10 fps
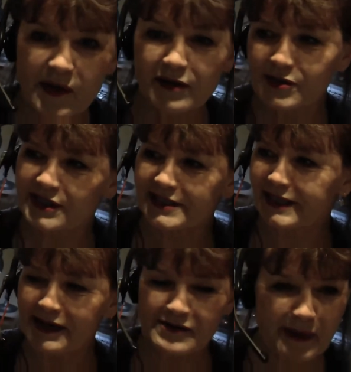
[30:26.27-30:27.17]
well, sitting
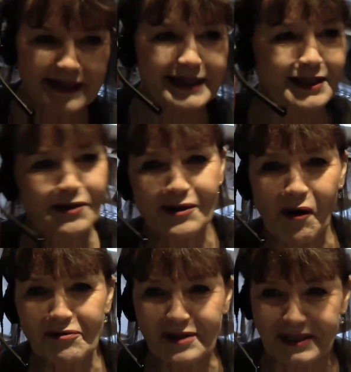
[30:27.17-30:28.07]
here in my little
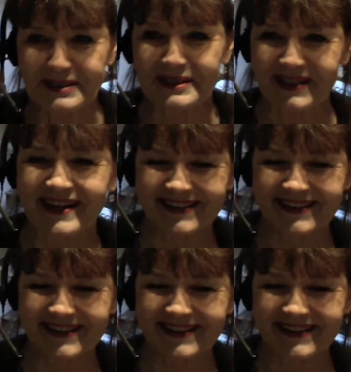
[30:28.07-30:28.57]
office and